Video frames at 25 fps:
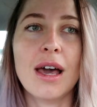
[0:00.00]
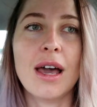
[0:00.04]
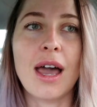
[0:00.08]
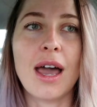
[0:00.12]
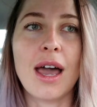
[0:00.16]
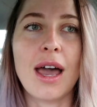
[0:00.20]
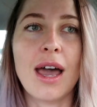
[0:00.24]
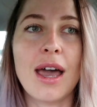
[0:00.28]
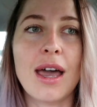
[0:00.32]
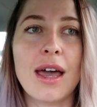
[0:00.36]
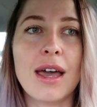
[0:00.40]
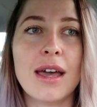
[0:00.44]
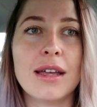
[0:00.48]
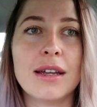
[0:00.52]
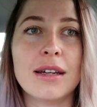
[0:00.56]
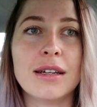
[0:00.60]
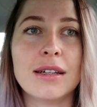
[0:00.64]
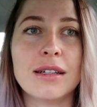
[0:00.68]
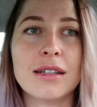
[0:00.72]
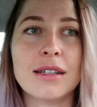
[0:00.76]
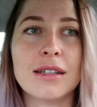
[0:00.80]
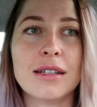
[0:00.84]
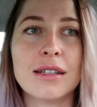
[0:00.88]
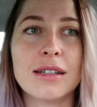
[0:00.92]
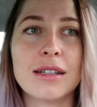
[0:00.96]

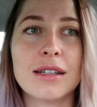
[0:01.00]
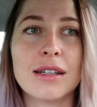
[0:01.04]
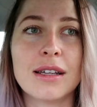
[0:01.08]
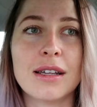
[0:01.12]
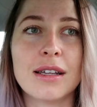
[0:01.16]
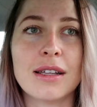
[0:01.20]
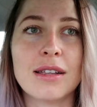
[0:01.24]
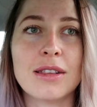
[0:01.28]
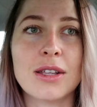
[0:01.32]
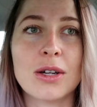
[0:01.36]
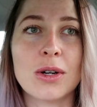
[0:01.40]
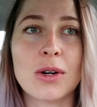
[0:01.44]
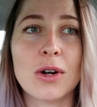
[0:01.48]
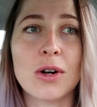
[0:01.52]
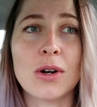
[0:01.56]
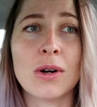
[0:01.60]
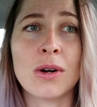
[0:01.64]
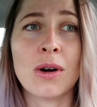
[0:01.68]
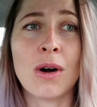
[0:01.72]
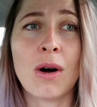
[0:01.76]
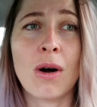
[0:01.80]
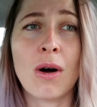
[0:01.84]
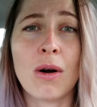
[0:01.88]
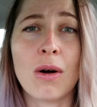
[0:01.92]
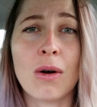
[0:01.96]
And
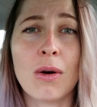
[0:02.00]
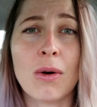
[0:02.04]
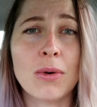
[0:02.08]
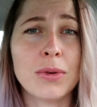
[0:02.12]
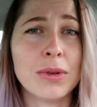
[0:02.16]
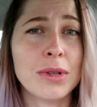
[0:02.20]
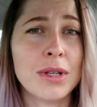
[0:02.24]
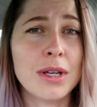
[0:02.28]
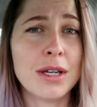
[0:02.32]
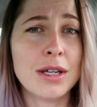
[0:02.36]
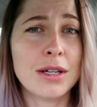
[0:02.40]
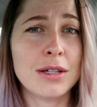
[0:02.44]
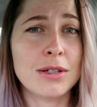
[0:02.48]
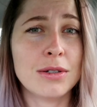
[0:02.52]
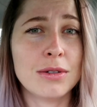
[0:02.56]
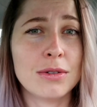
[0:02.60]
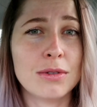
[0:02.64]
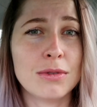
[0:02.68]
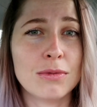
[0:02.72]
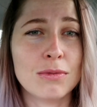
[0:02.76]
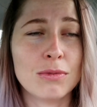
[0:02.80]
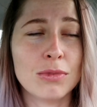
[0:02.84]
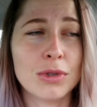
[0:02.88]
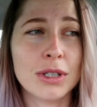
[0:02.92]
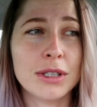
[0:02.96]
there are only
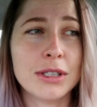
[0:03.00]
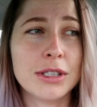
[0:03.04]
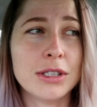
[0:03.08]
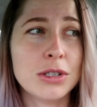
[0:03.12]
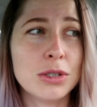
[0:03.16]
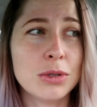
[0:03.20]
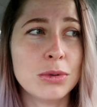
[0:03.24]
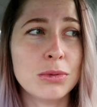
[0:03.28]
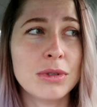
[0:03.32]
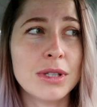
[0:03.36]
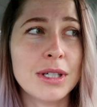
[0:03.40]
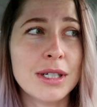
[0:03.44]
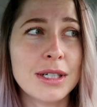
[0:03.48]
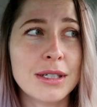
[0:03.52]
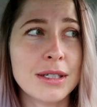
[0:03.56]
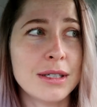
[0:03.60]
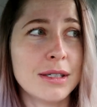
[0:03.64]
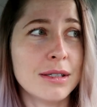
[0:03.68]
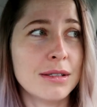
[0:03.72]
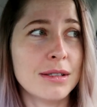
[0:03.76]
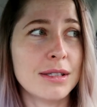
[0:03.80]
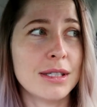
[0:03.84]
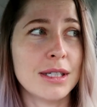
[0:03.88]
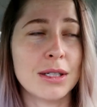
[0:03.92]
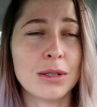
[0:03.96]
really two
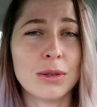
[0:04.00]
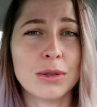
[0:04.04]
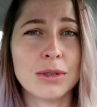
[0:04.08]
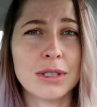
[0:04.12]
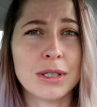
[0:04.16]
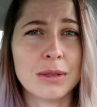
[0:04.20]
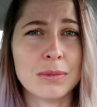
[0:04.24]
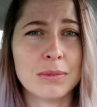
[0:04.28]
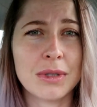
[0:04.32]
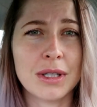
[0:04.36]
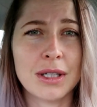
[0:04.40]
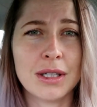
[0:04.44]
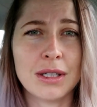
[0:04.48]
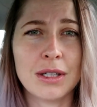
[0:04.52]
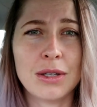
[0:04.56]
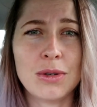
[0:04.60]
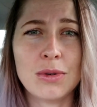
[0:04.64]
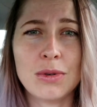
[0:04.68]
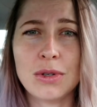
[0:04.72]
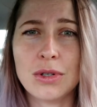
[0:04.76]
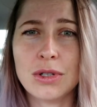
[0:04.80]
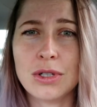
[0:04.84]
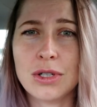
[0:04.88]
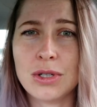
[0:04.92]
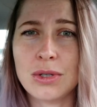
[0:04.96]
things that I looked up that you
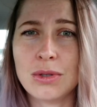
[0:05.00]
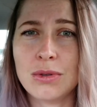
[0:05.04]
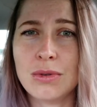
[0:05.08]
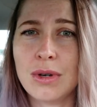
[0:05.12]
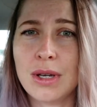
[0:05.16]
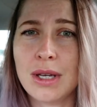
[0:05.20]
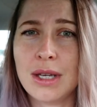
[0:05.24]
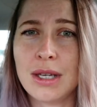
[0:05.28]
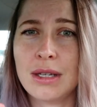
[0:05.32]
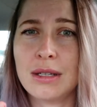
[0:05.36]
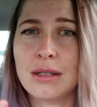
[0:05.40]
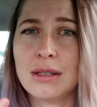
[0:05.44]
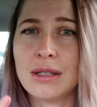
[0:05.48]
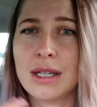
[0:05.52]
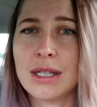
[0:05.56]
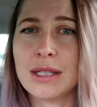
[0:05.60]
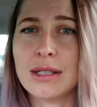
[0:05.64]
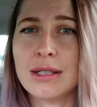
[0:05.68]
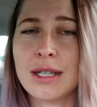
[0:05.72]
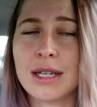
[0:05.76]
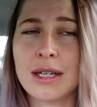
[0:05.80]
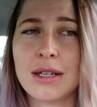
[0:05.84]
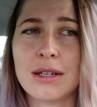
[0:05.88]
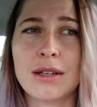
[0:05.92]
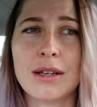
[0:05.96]
could do in
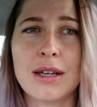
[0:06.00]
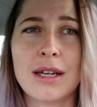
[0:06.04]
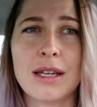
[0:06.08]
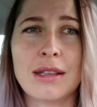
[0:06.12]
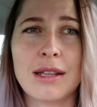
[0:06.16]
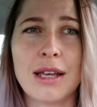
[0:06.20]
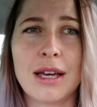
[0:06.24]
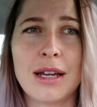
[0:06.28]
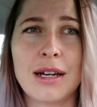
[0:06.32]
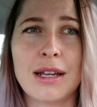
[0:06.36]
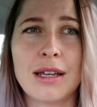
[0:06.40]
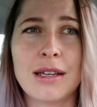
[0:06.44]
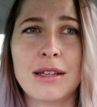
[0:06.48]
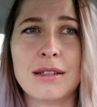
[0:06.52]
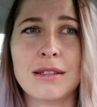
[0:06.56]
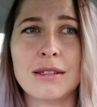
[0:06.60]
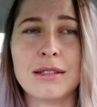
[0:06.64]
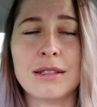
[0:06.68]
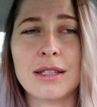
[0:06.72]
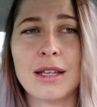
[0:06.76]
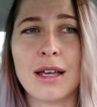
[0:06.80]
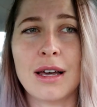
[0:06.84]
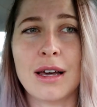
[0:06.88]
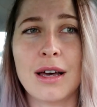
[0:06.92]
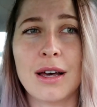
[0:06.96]
Kinsale, and that
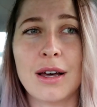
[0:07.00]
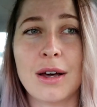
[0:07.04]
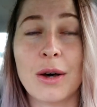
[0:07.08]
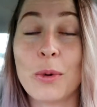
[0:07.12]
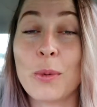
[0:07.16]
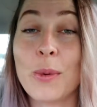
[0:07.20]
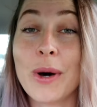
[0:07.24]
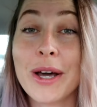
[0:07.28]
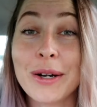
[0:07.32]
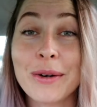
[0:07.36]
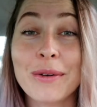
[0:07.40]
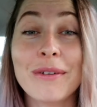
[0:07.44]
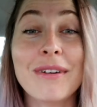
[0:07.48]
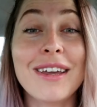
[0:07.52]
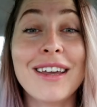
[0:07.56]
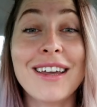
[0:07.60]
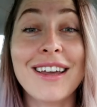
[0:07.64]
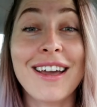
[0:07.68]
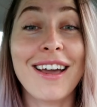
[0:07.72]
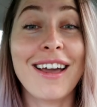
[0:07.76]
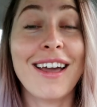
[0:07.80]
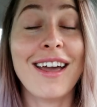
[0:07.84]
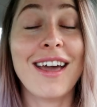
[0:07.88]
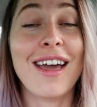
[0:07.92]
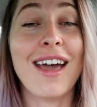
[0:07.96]
is a winery
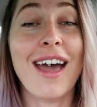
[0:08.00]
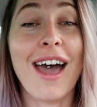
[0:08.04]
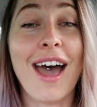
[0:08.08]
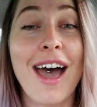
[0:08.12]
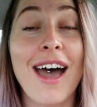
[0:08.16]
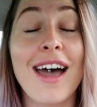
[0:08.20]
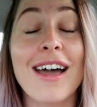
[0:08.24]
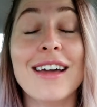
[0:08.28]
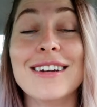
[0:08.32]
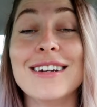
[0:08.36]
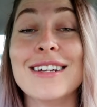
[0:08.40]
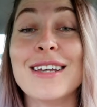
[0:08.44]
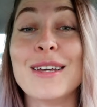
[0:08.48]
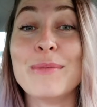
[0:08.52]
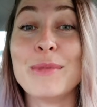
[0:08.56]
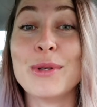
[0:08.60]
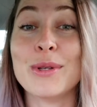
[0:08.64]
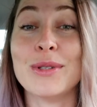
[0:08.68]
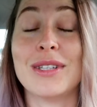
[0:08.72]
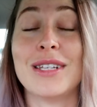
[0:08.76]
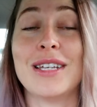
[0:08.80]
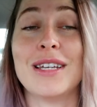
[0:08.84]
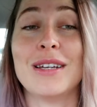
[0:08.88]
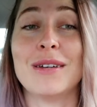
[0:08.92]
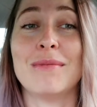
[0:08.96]
and a
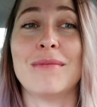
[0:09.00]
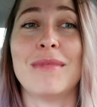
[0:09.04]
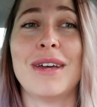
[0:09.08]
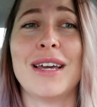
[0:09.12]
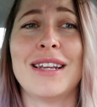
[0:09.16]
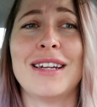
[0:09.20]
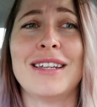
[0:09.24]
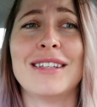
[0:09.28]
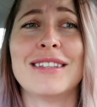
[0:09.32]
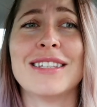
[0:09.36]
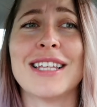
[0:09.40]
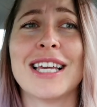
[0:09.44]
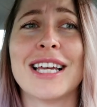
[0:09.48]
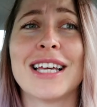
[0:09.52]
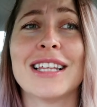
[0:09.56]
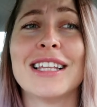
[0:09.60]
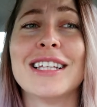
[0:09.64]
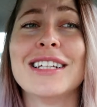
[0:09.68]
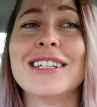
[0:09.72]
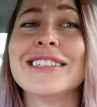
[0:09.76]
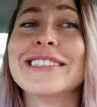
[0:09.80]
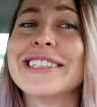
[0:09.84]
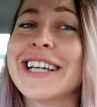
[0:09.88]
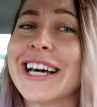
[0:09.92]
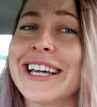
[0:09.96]
museum. And it's like a
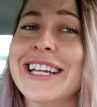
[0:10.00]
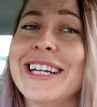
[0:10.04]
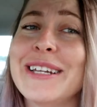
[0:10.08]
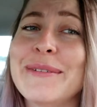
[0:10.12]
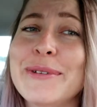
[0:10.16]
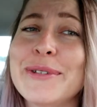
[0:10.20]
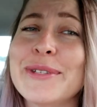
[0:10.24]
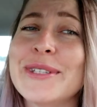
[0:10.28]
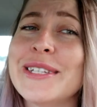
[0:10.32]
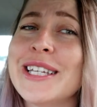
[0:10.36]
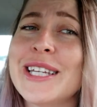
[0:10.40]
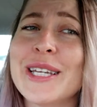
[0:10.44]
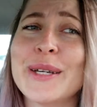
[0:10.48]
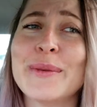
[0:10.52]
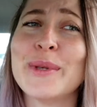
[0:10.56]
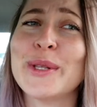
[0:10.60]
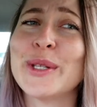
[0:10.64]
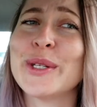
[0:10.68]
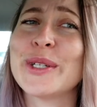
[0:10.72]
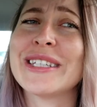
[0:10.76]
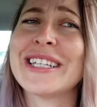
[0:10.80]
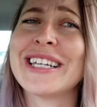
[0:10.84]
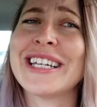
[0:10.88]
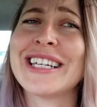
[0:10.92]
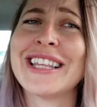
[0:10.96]
little tiny museum. It
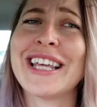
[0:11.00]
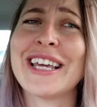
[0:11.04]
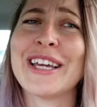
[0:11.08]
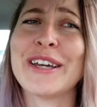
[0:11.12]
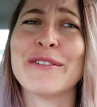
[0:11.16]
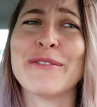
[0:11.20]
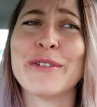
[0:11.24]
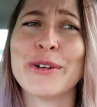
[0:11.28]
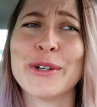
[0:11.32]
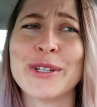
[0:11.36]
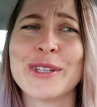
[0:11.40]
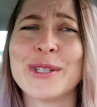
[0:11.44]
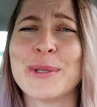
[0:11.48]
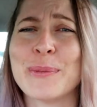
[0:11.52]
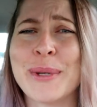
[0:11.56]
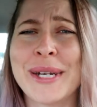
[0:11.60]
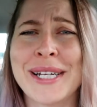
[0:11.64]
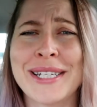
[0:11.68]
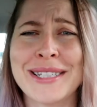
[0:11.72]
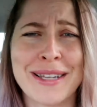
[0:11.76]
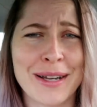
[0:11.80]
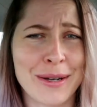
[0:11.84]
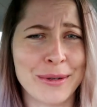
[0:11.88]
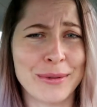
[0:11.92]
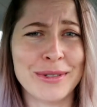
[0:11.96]
looks like they converted
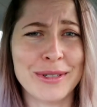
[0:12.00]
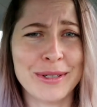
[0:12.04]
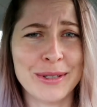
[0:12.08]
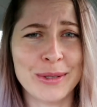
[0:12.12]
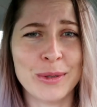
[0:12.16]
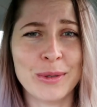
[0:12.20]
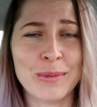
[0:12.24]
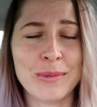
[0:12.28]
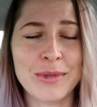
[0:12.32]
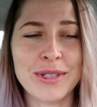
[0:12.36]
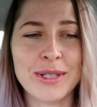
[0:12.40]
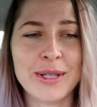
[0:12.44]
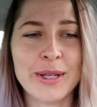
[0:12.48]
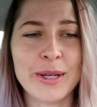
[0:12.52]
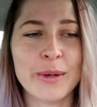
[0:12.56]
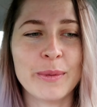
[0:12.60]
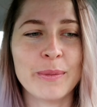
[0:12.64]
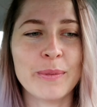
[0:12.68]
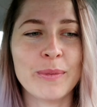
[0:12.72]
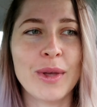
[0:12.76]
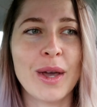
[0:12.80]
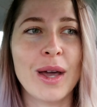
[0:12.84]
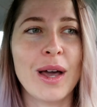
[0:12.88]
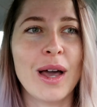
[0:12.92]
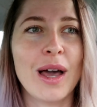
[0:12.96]
somebody's house into a museum.